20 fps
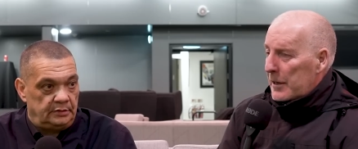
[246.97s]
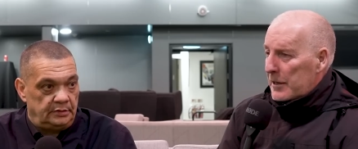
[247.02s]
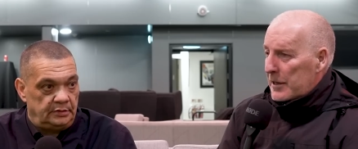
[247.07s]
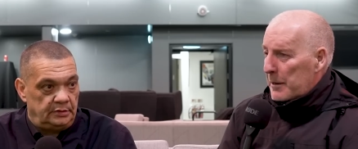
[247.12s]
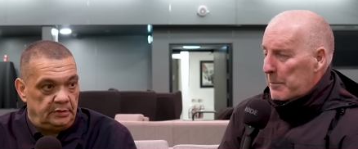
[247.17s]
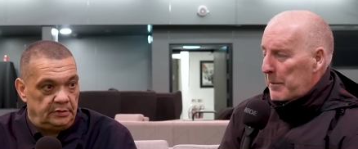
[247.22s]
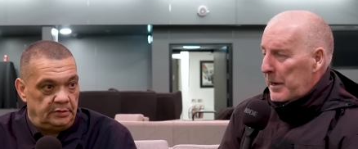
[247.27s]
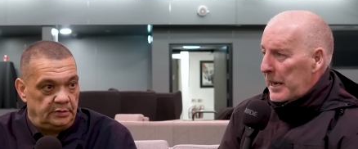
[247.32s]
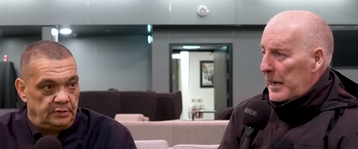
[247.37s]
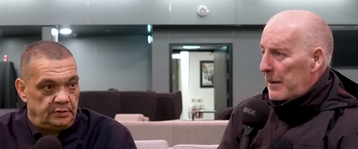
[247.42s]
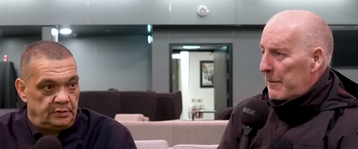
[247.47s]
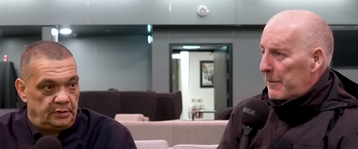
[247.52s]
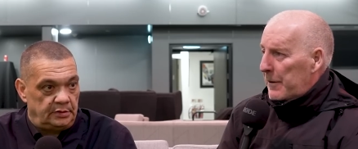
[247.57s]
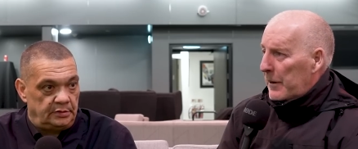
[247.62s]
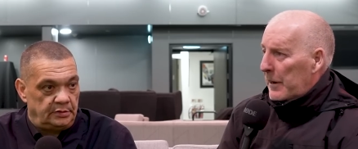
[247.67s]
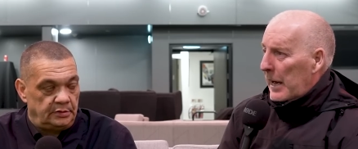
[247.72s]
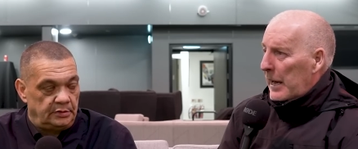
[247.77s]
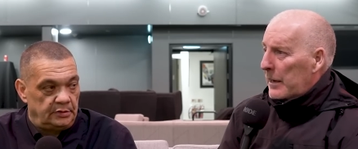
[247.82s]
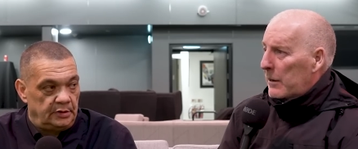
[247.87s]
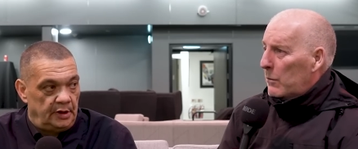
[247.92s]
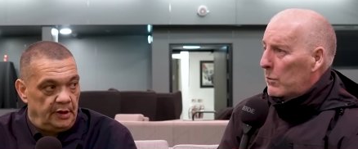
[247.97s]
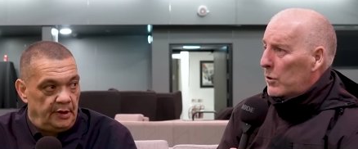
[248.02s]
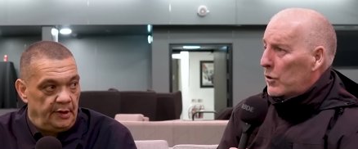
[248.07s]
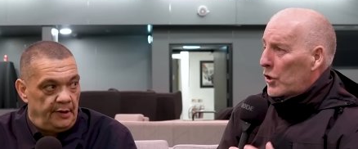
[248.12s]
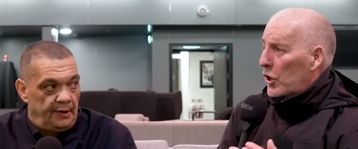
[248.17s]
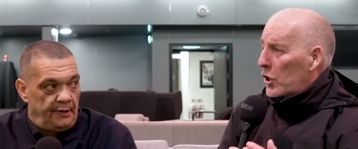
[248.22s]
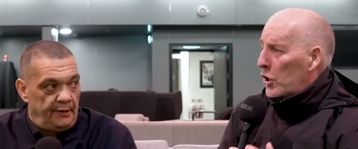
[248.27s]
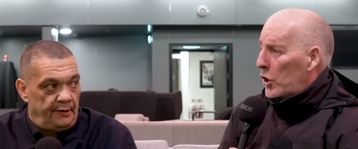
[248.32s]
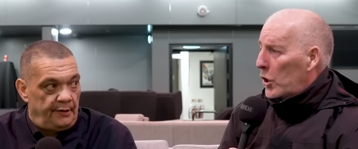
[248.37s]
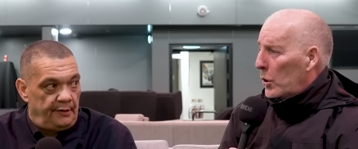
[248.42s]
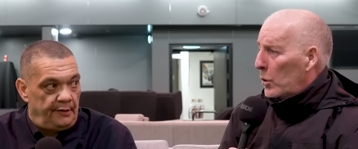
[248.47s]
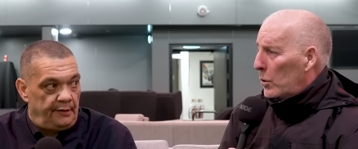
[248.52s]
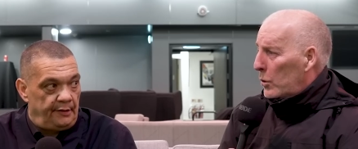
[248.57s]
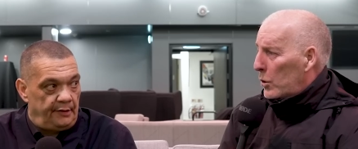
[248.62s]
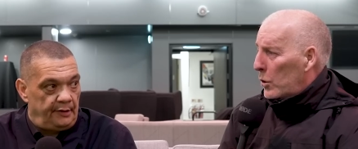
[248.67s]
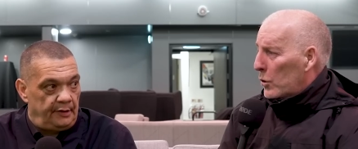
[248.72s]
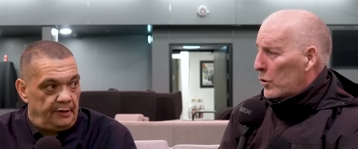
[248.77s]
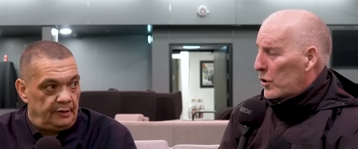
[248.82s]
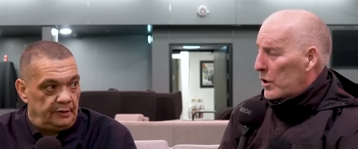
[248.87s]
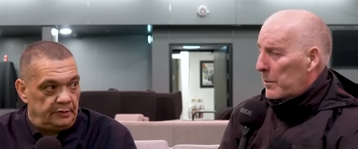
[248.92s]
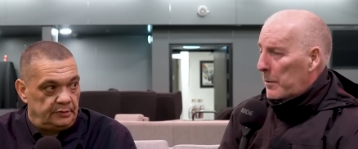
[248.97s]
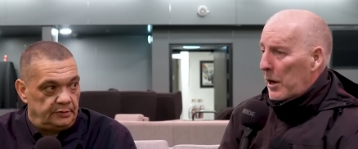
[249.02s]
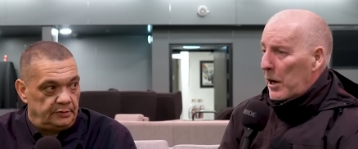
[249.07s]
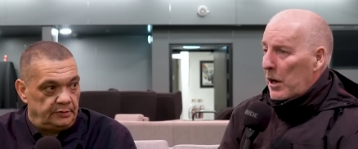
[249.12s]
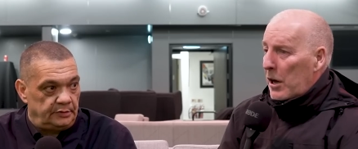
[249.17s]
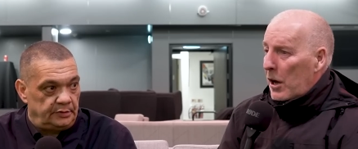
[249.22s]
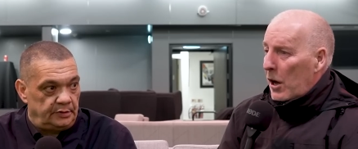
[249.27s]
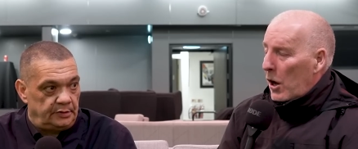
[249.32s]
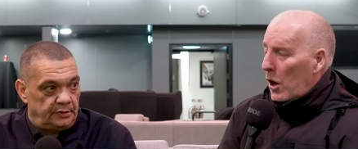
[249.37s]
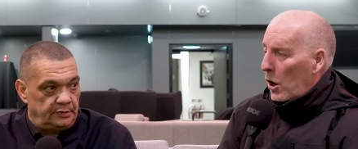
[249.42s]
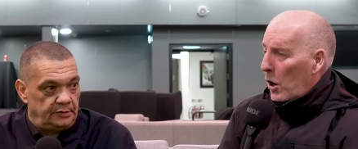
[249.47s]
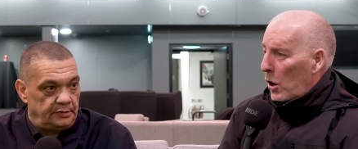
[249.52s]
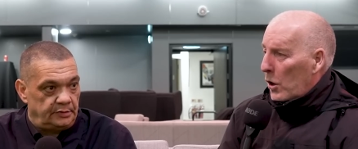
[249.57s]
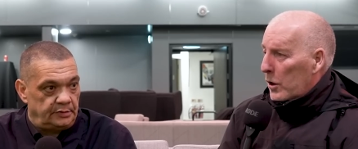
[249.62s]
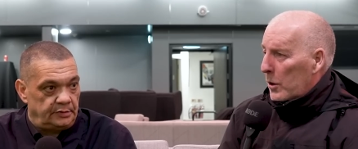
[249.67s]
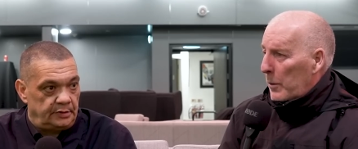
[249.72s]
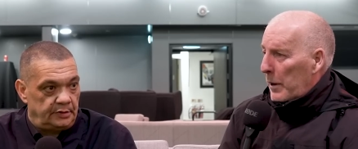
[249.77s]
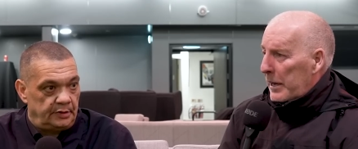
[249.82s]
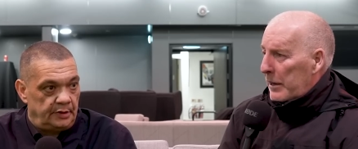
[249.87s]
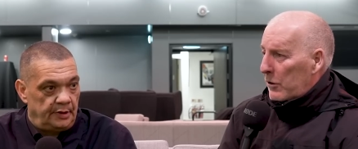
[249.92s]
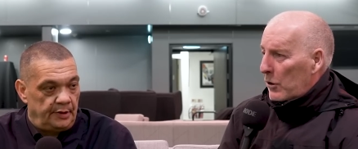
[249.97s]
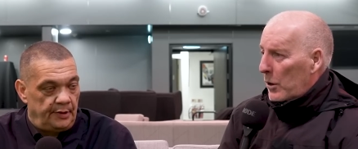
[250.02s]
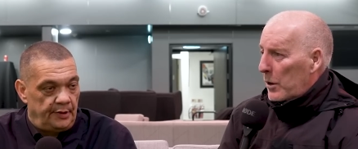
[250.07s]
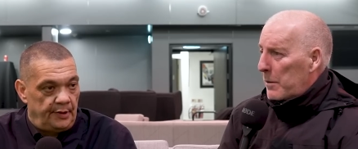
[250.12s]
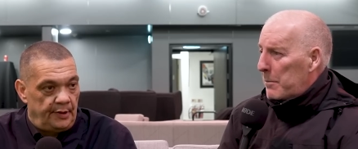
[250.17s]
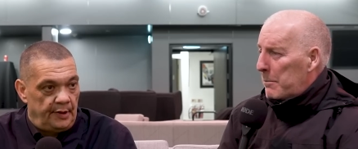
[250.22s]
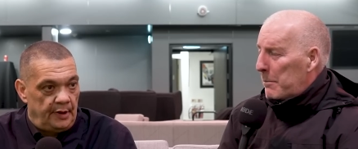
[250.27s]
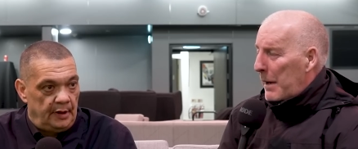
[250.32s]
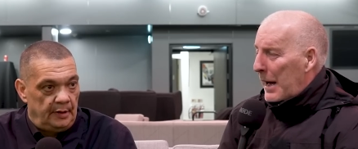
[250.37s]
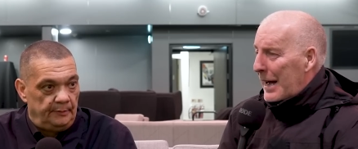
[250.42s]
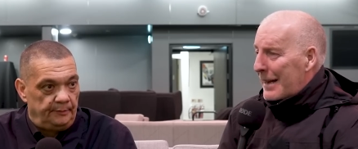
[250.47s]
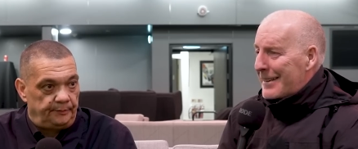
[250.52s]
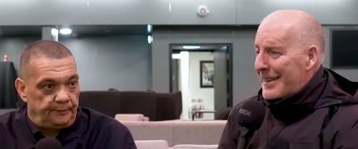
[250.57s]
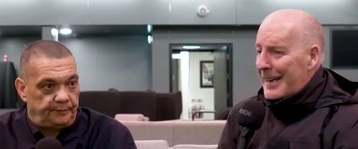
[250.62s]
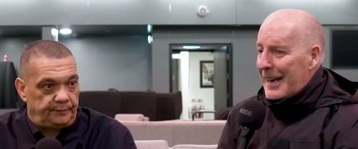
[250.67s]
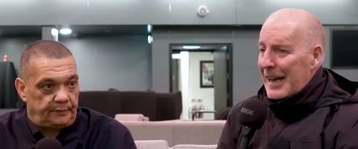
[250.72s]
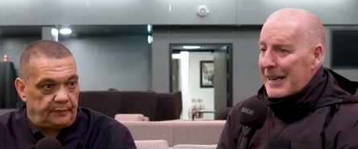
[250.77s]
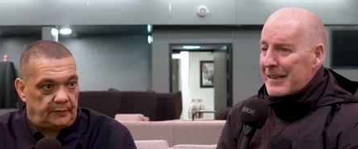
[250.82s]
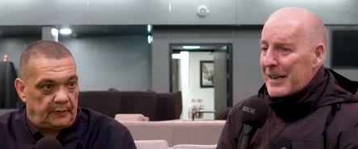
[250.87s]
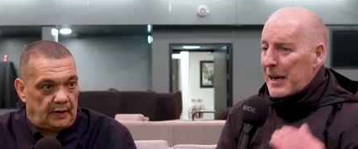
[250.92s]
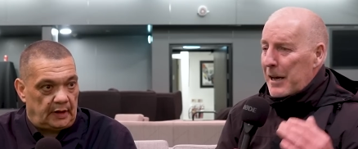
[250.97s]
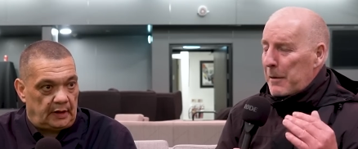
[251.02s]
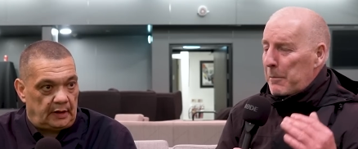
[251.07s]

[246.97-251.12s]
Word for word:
Speaker 1: To me, Varane was a cool customer all the way through it. Martinez